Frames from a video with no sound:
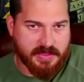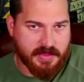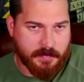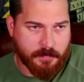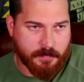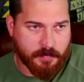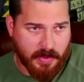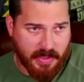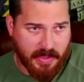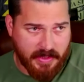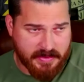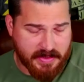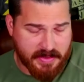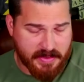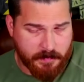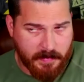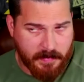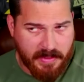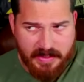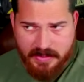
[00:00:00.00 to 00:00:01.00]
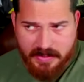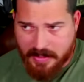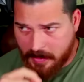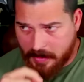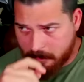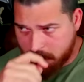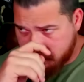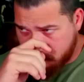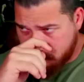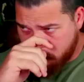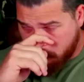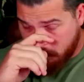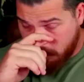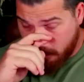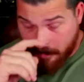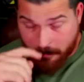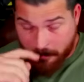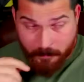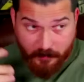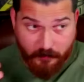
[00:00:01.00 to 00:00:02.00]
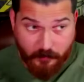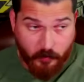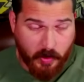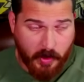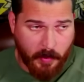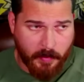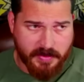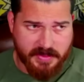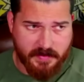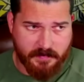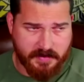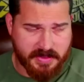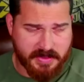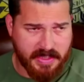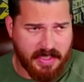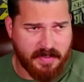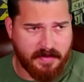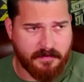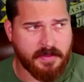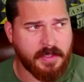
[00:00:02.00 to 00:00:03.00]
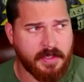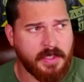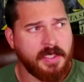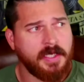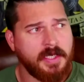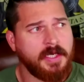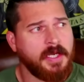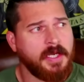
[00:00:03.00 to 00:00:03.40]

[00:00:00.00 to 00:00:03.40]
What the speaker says: sleep paralysis many times before I was ever saved.